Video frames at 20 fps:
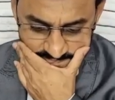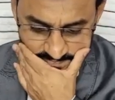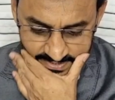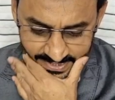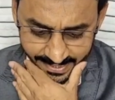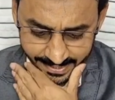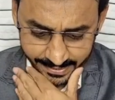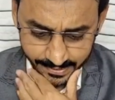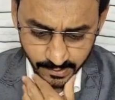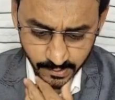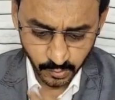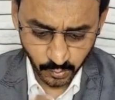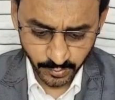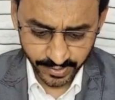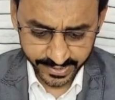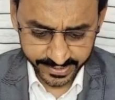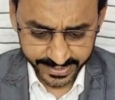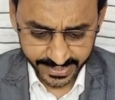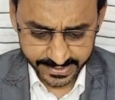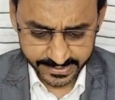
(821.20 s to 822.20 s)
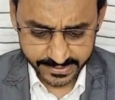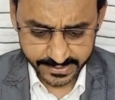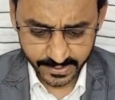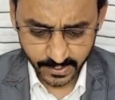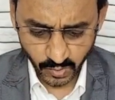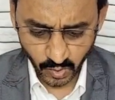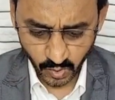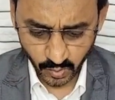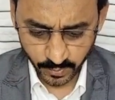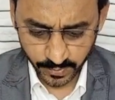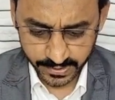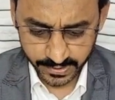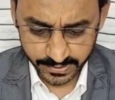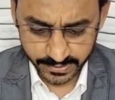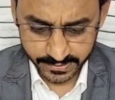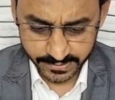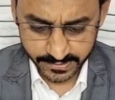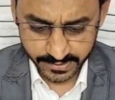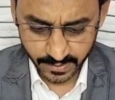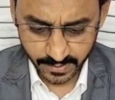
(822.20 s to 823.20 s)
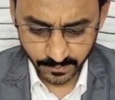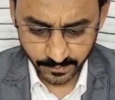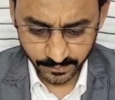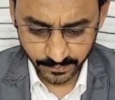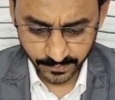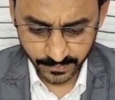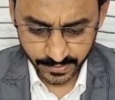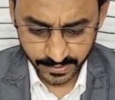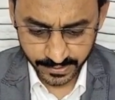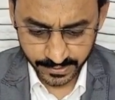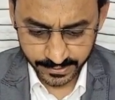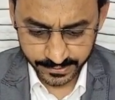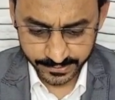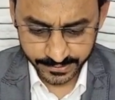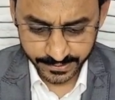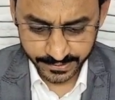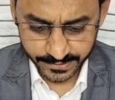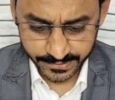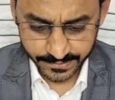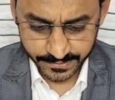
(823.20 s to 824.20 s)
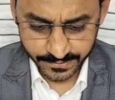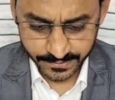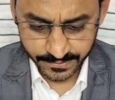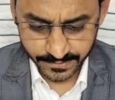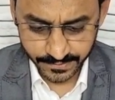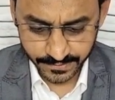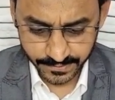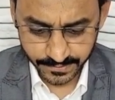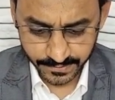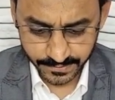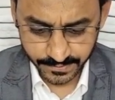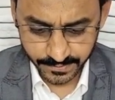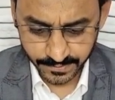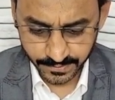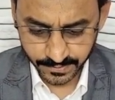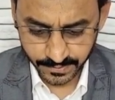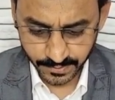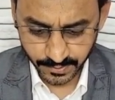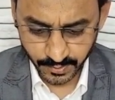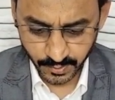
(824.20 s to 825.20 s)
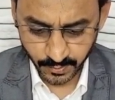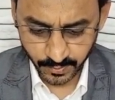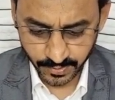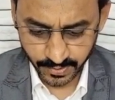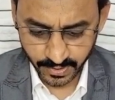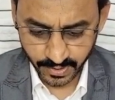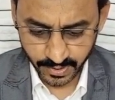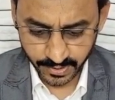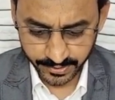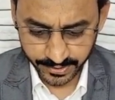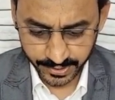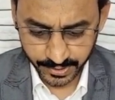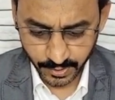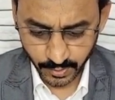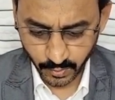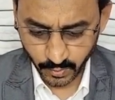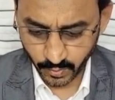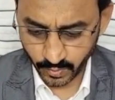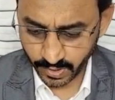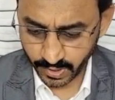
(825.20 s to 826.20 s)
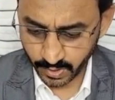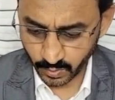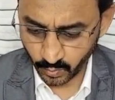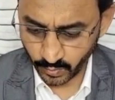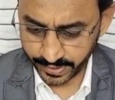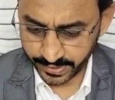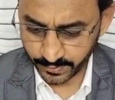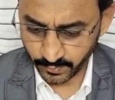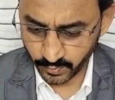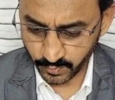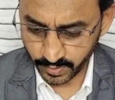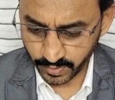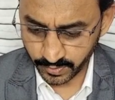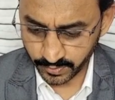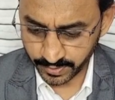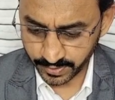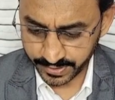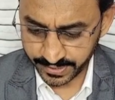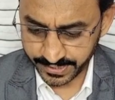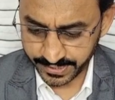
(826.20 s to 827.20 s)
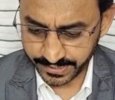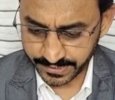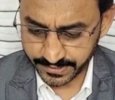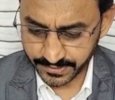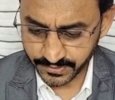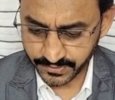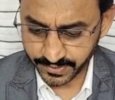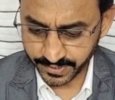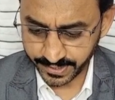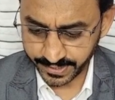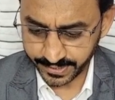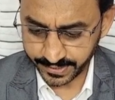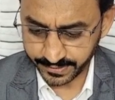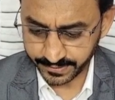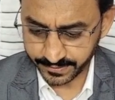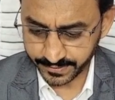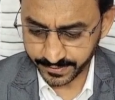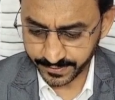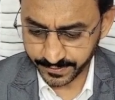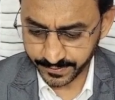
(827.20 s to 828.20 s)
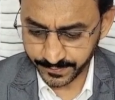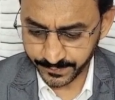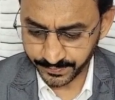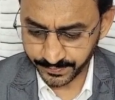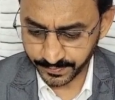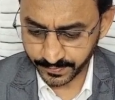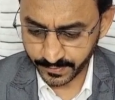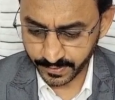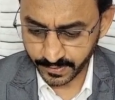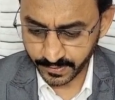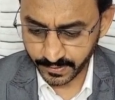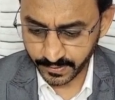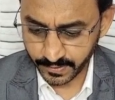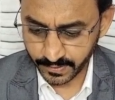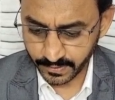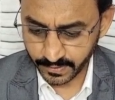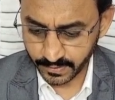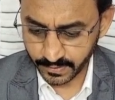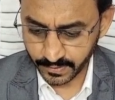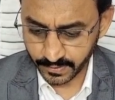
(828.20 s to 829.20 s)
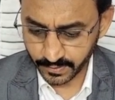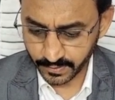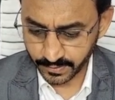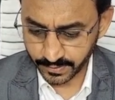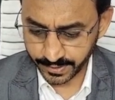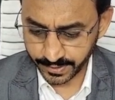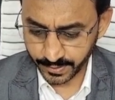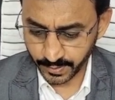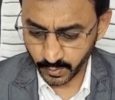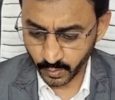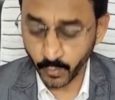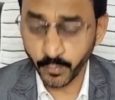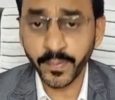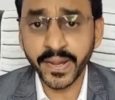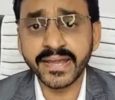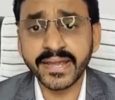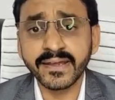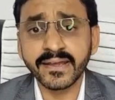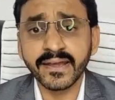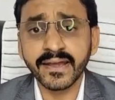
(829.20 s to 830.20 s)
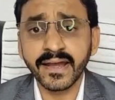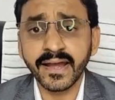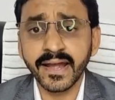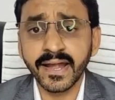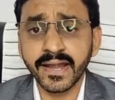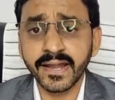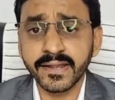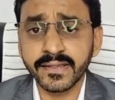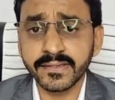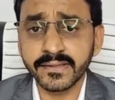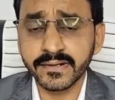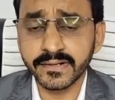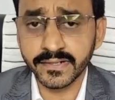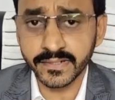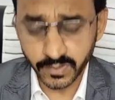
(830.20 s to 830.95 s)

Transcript: and we can see normally some these tubular reticular on each side the radio opaque and